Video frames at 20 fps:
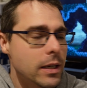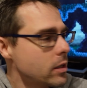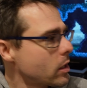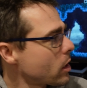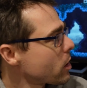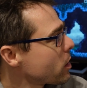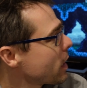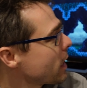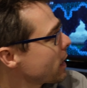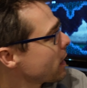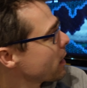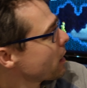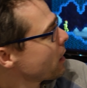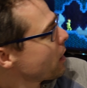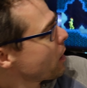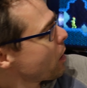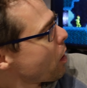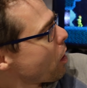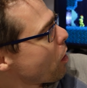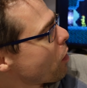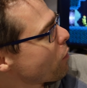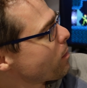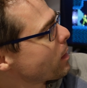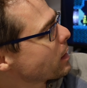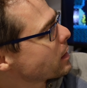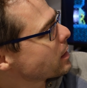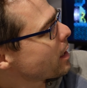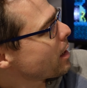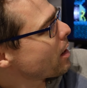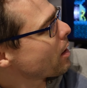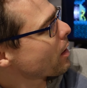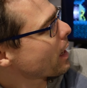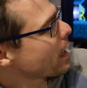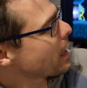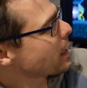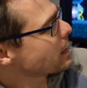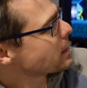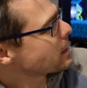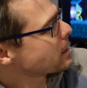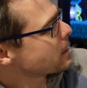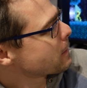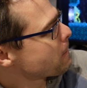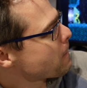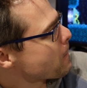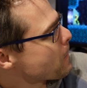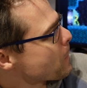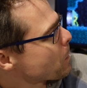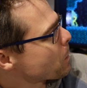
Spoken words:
because I think of my targets,